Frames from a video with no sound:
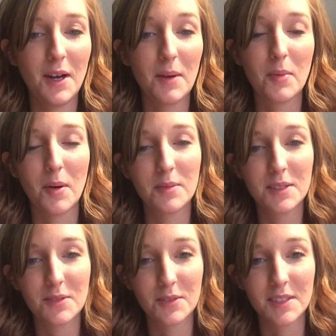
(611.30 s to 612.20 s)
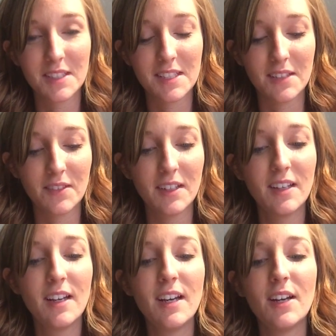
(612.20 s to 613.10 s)
I promise it's really deceiving.
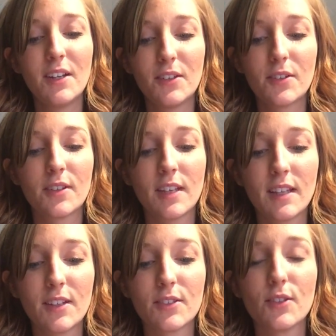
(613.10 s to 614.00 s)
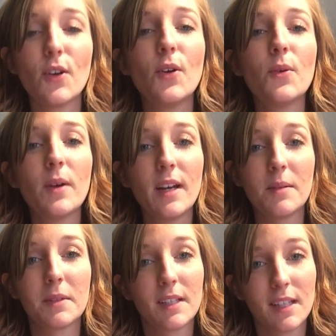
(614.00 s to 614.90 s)
You're going to think there's no way
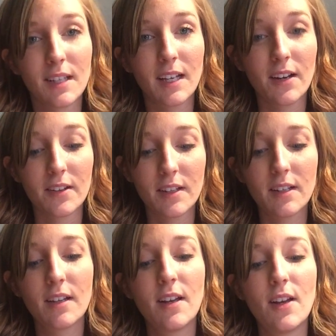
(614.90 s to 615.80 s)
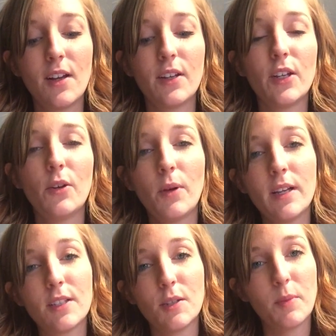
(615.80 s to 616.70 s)
I'm getting anything out of there. You
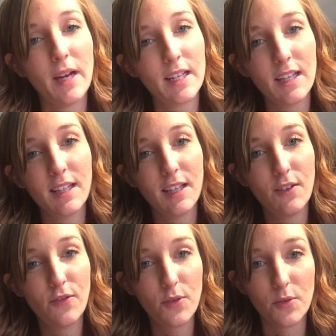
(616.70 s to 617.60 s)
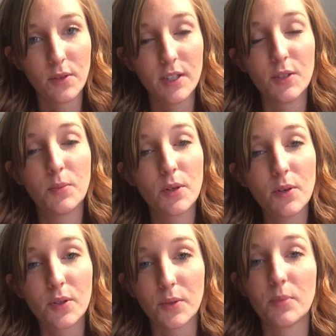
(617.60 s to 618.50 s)
wait till you pack that thing full and you put it
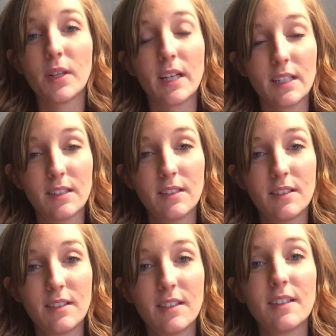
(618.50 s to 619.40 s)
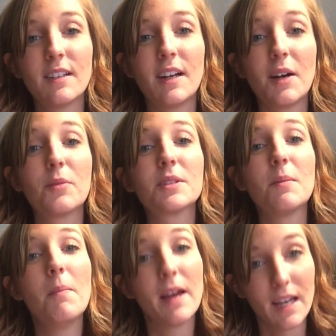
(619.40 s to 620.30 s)
on your plate. I was
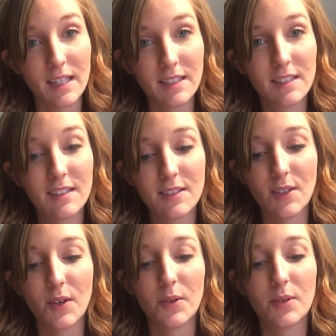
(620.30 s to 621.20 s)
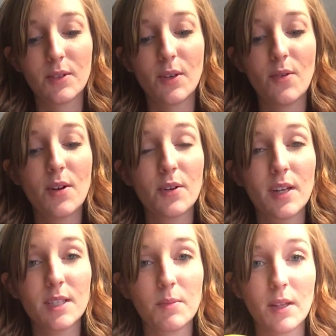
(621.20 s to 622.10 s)
amazed. So don't
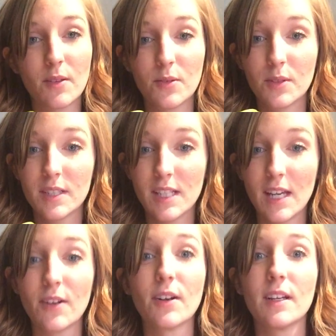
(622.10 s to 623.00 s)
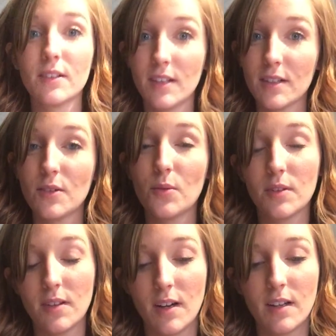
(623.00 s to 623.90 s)
underestimate the little container. It does hold a
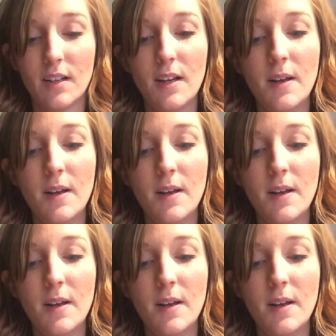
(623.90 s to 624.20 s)
lot.